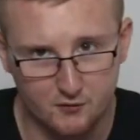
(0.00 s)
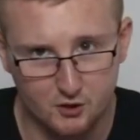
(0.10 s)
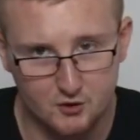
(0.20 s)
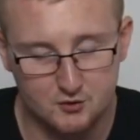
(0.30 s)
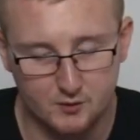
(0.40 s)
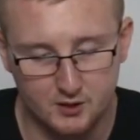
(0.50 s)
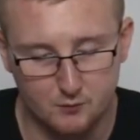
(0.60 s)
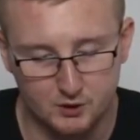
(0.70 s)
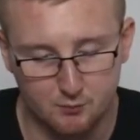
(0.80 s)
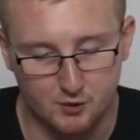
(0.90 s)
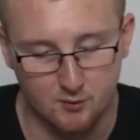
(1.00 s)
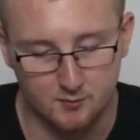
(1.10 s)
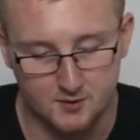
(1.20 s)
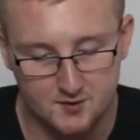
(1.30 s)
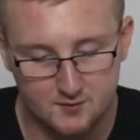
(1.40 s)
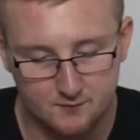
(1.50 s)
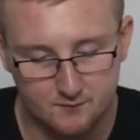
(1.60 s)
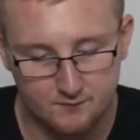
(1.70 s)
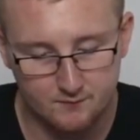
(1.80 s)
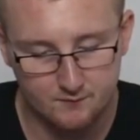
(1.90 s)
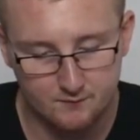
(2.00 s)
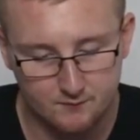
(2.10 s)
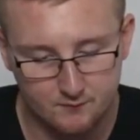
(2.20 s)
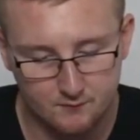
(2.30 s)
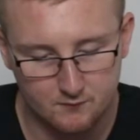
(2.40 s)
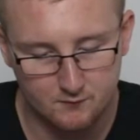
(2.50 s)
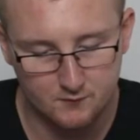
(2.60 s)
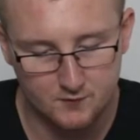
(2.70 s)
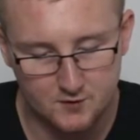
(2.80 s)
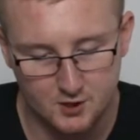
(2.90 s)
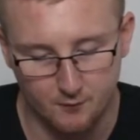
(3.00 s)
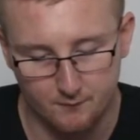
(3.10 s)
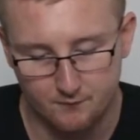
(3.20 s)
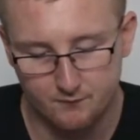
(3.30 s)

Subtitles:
have noticed already what the problem is. So